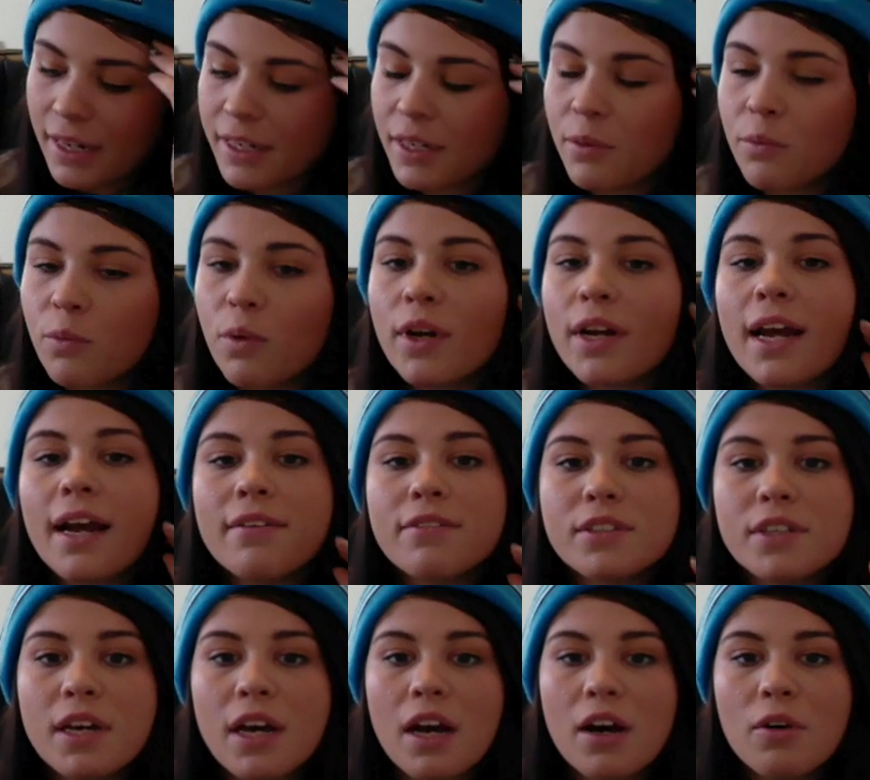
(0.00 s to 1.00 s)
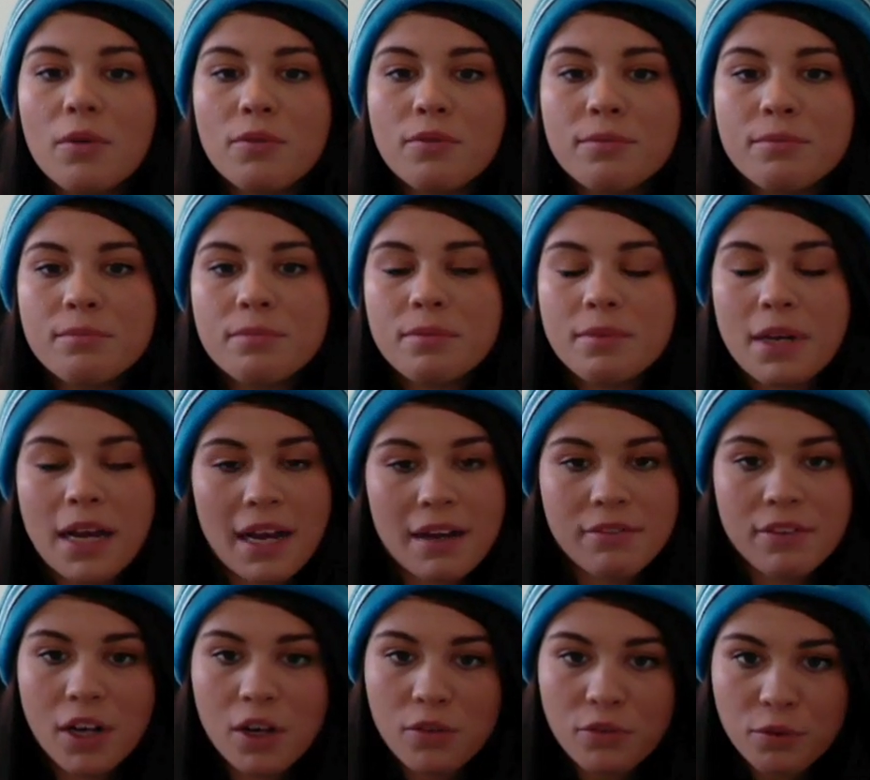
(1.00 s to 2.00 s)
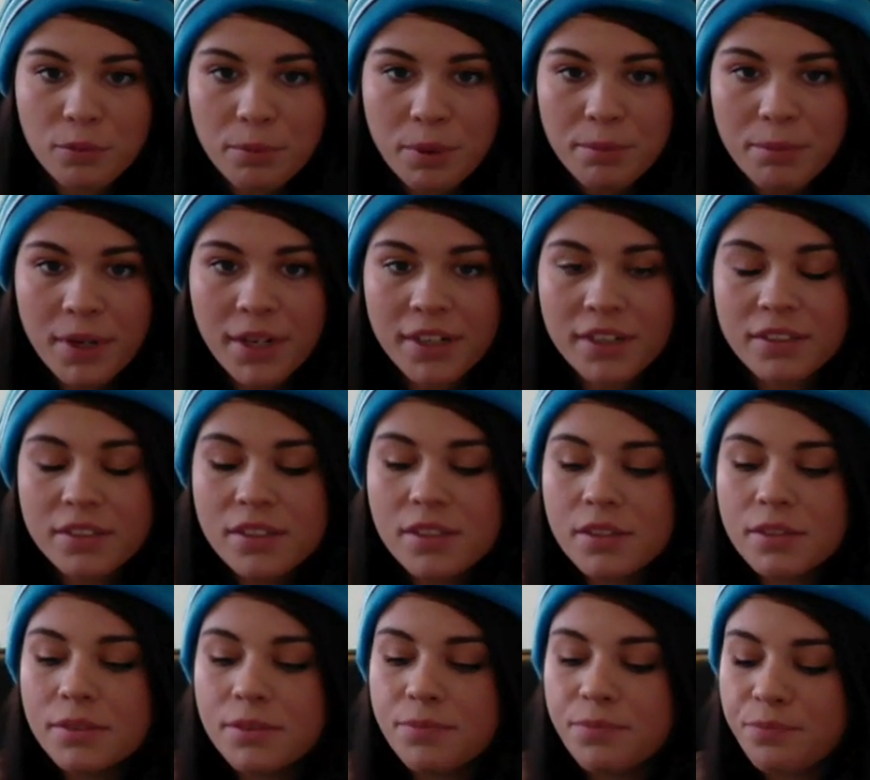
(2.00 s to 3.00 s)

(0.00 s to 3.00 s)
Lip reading: I didn't want to have help from my parents.